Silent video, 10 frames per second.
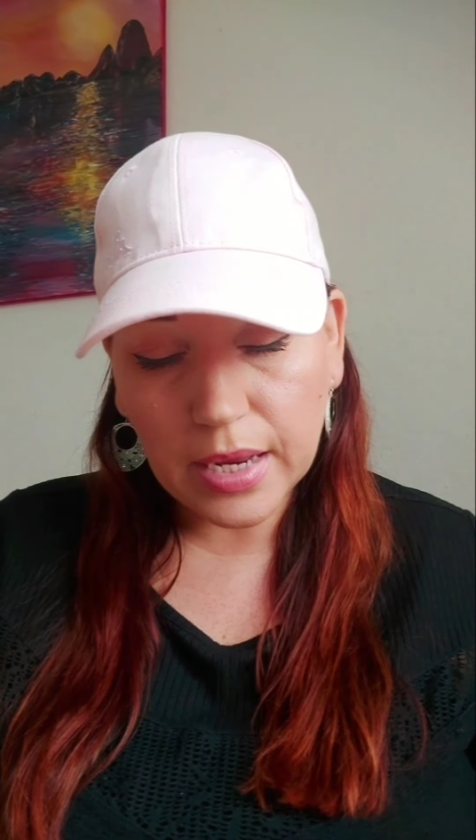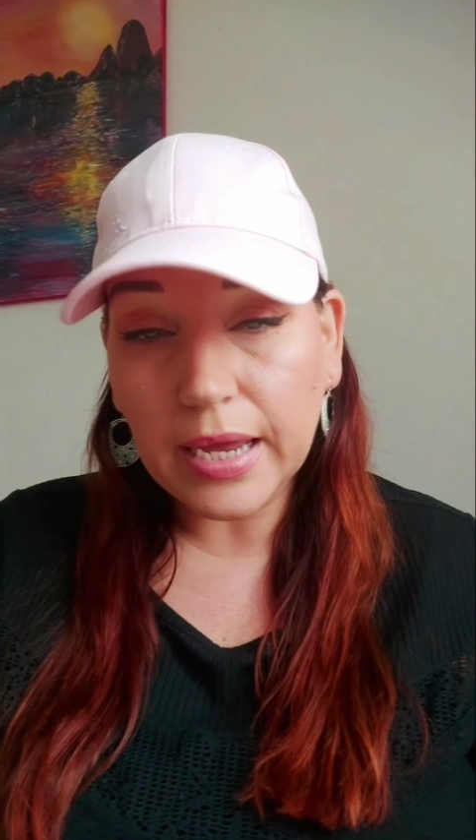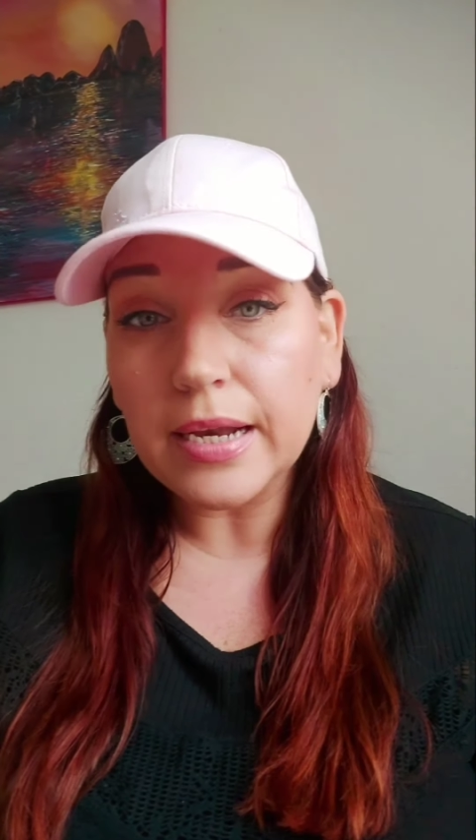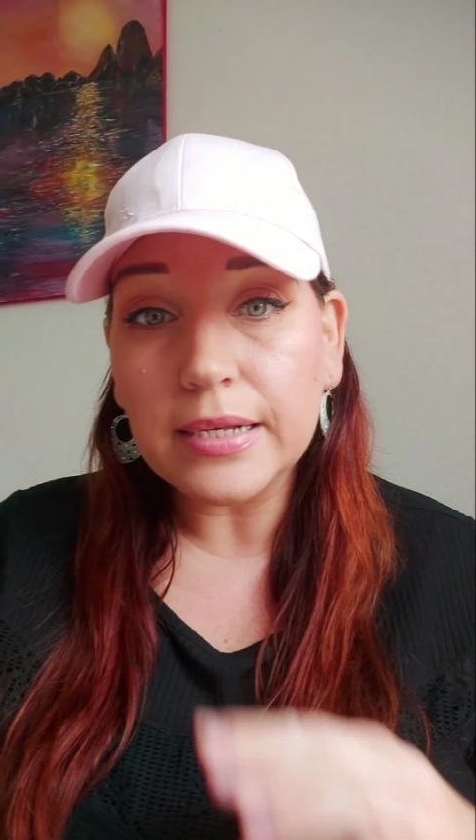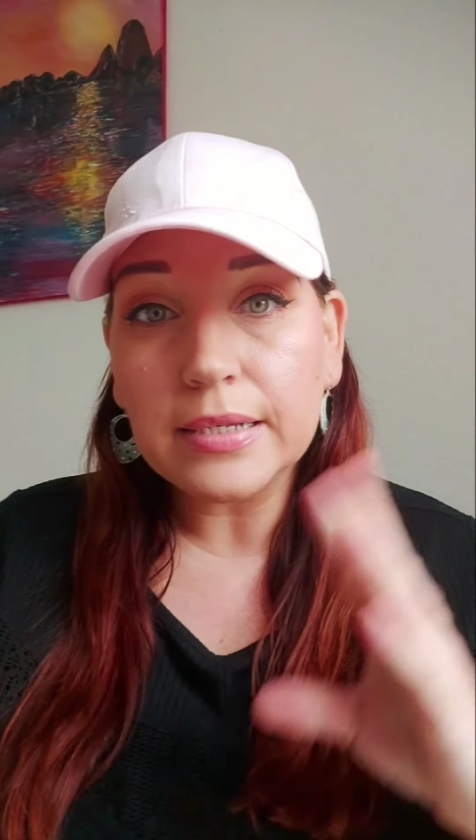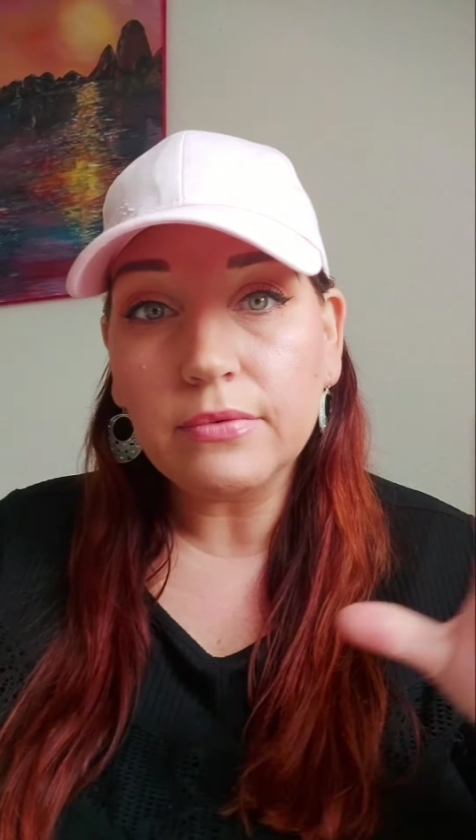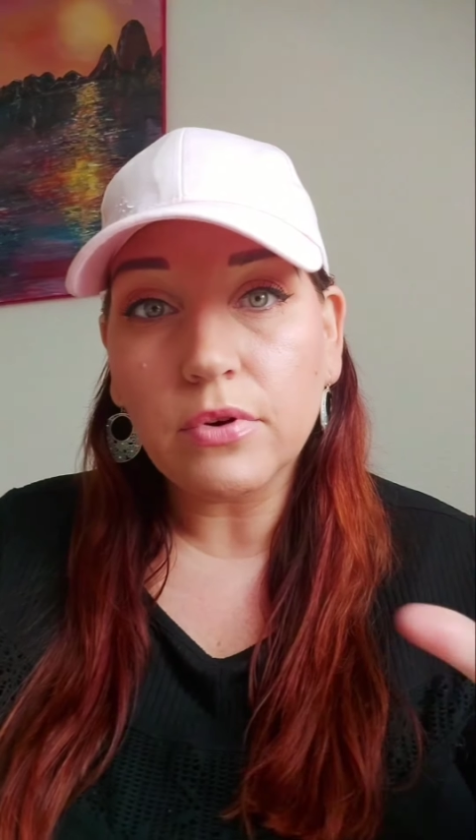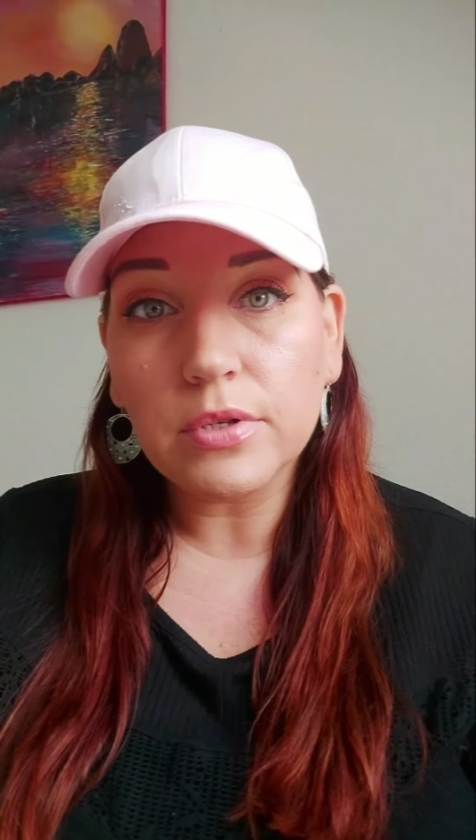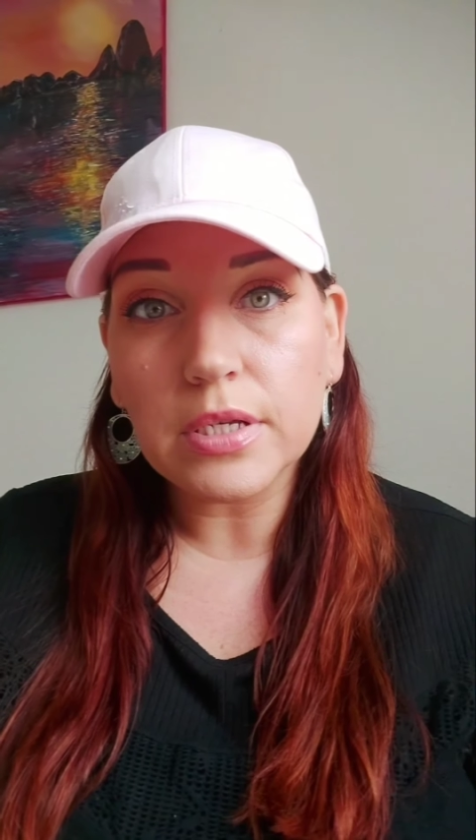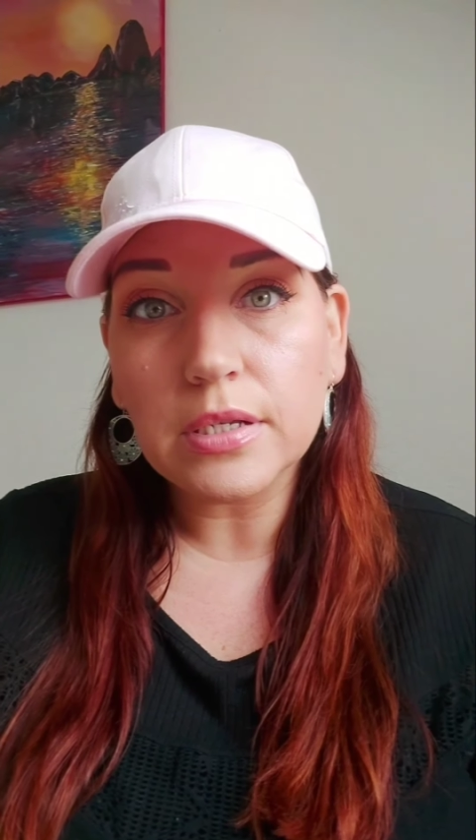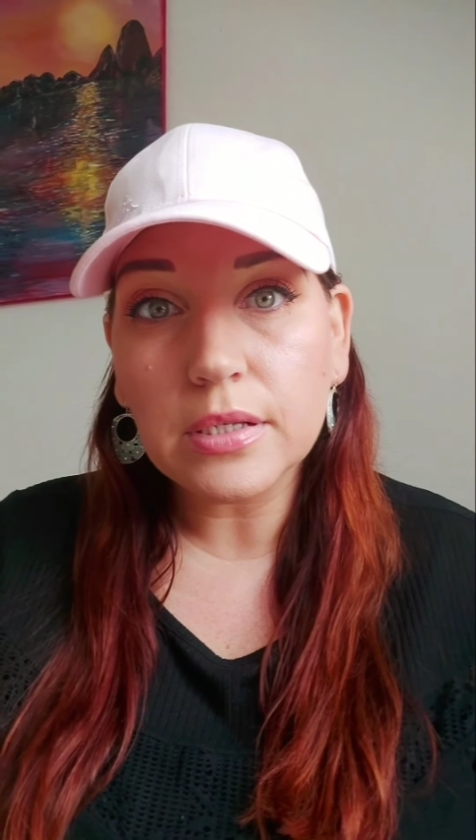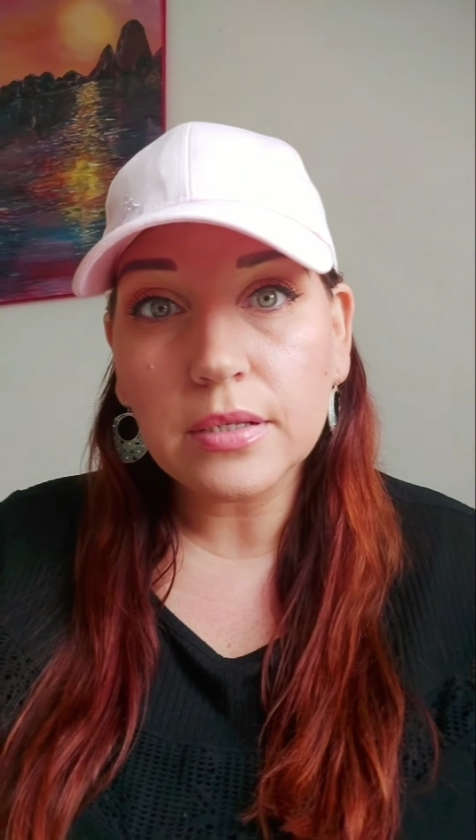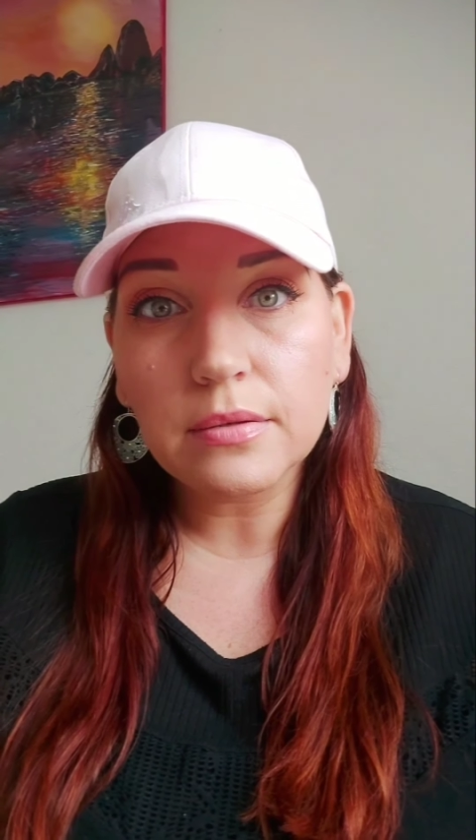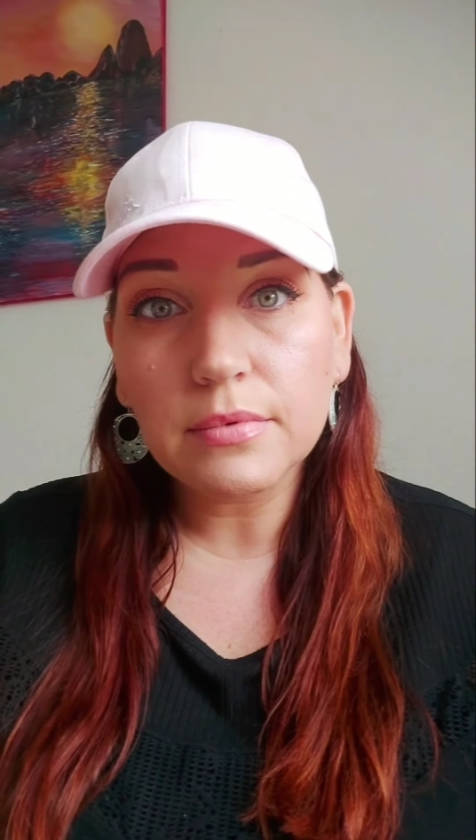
Again, I see roses.